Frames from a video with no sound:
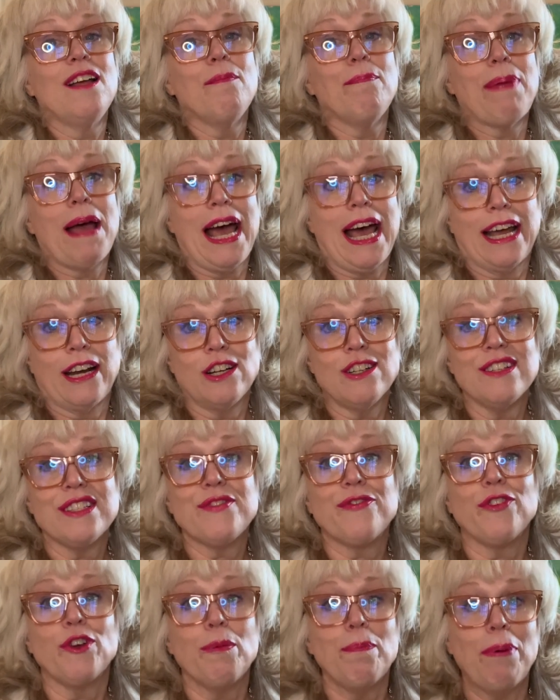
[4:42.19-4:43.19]
Patterns
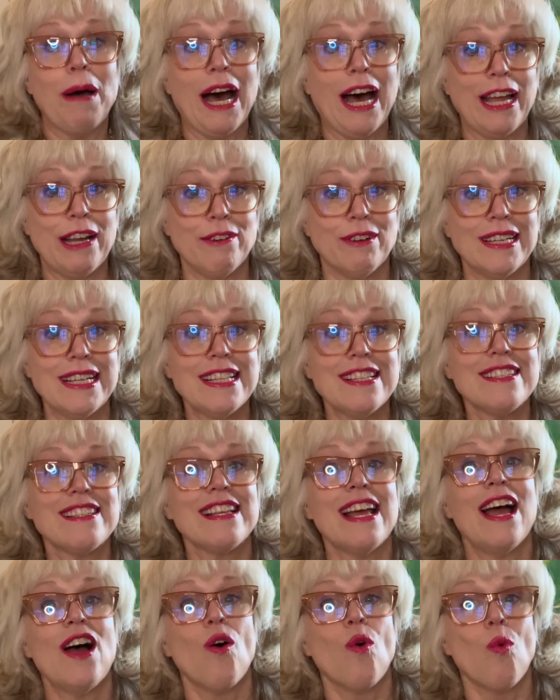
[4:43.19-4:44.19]
for Pirates,
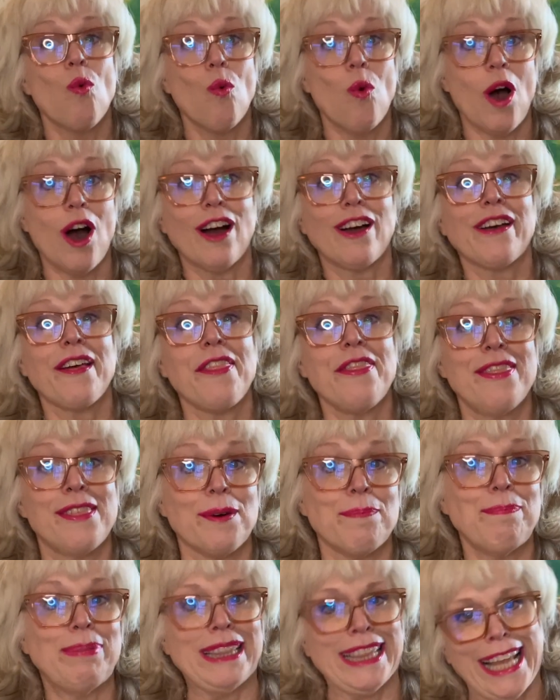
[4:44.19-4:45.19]
Walk the
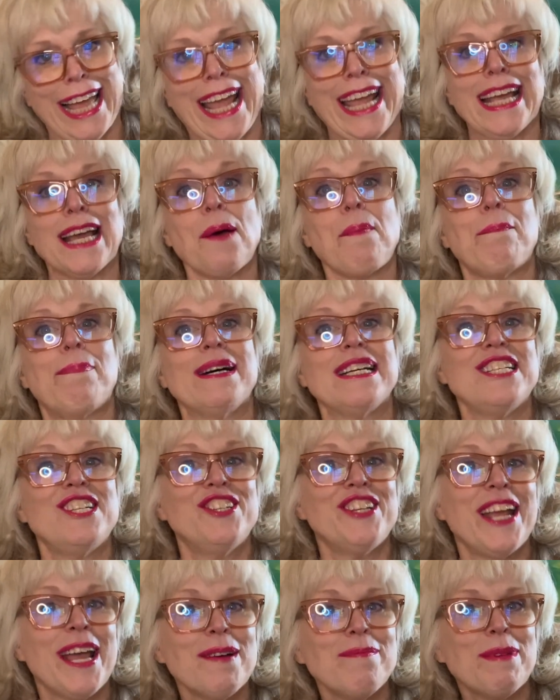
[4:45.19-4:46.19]
Plank
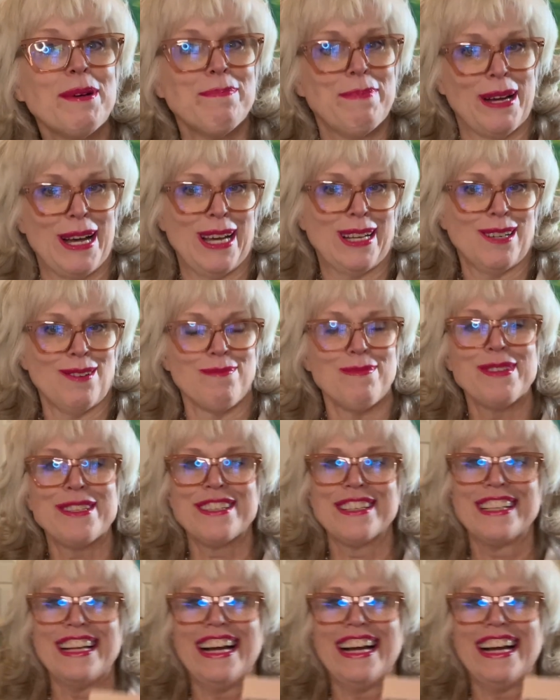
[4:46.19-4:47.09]
Pajama Bottoms.